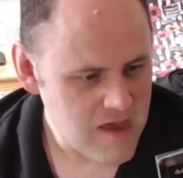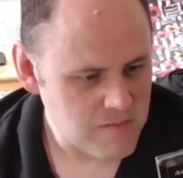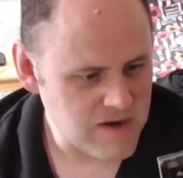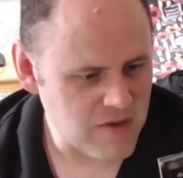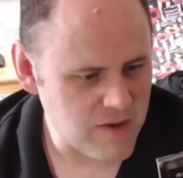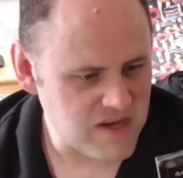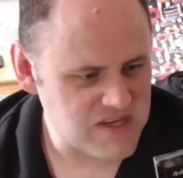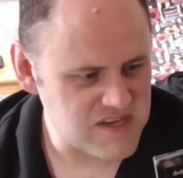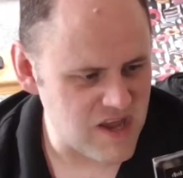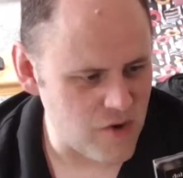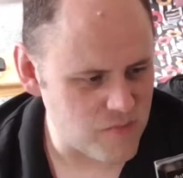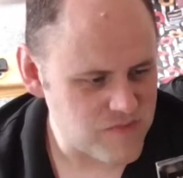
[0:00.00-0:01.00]
But anyway,
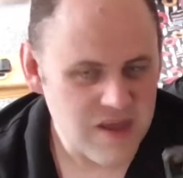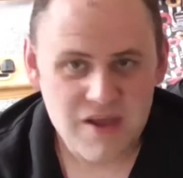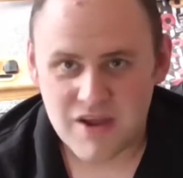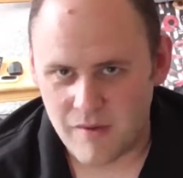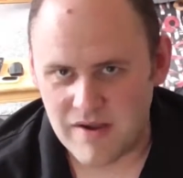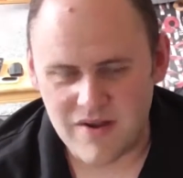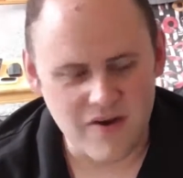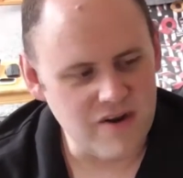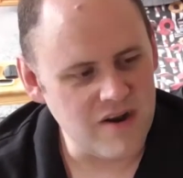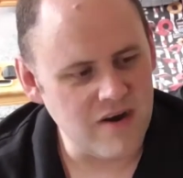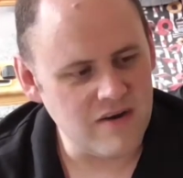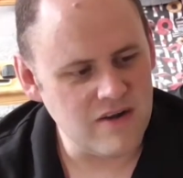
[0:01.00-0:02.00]
so going on
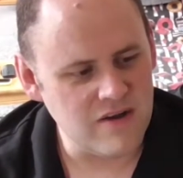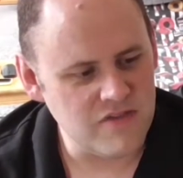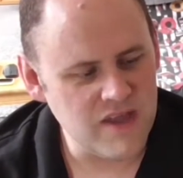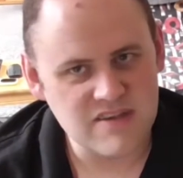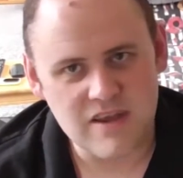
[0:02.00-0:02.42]
and on and on.